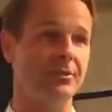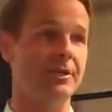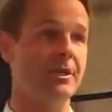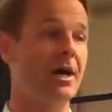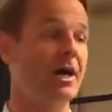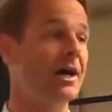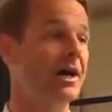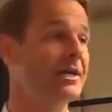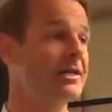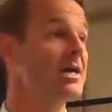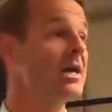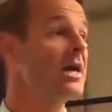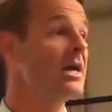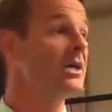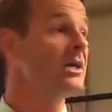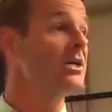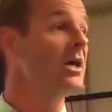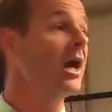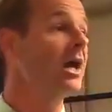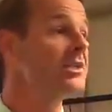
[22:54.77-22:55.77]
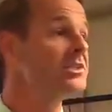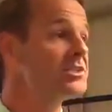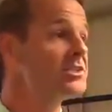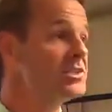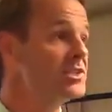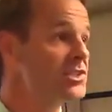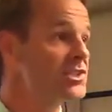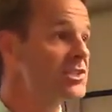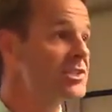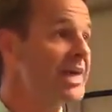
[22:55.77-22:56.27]
The God God's
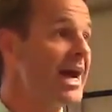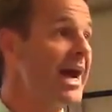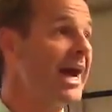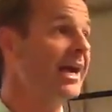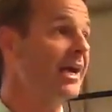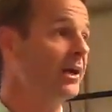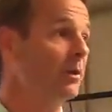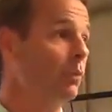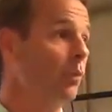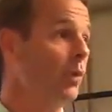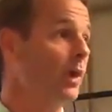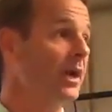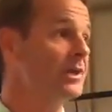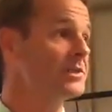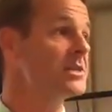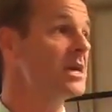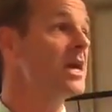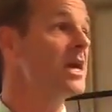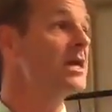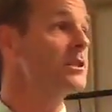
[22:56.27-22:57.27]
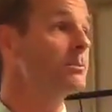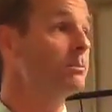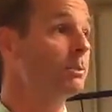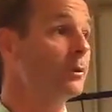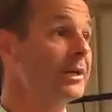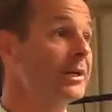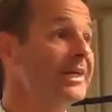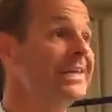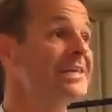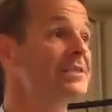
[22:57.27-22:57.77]
desire was to
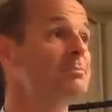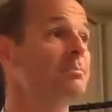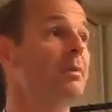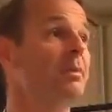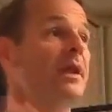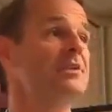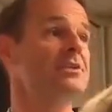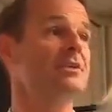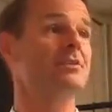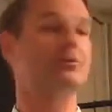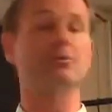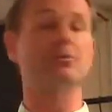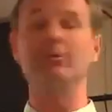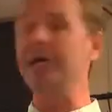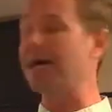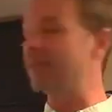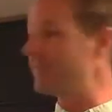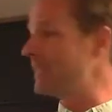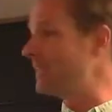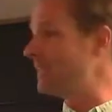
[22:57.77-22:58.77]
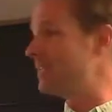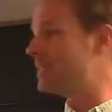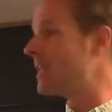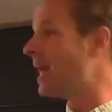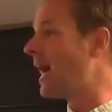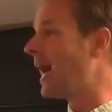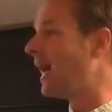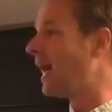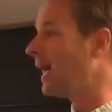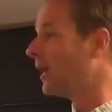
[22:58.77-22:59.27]
bring his blessing throughout the
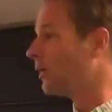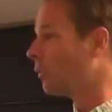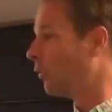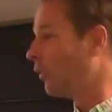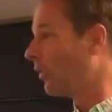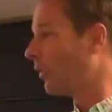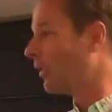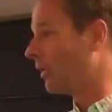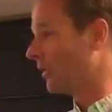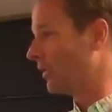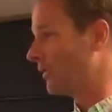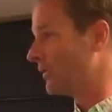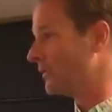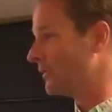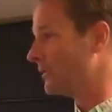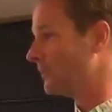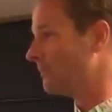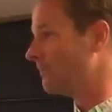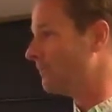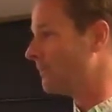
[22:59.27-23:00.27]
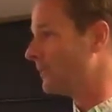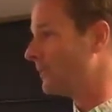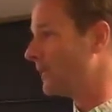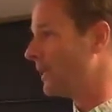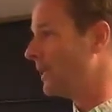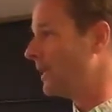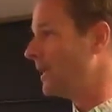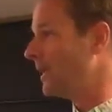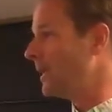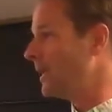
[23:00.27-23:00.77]
entire world.
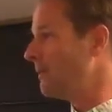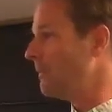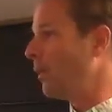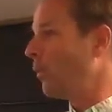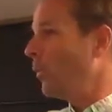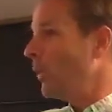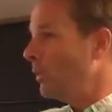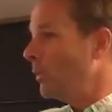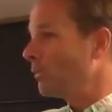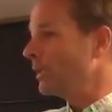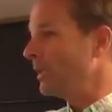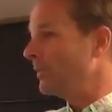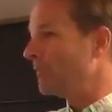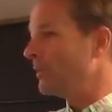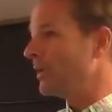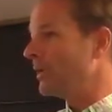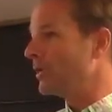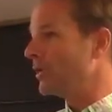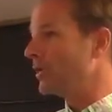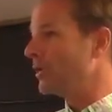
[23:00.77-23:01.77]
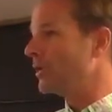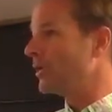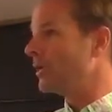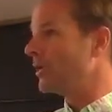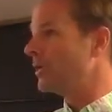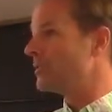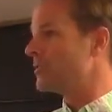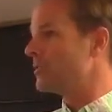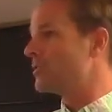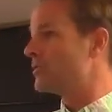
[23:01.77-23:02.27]
But we were living under a
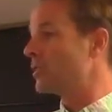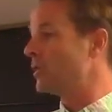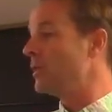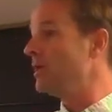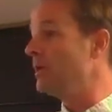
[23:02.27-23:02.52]
curse. And so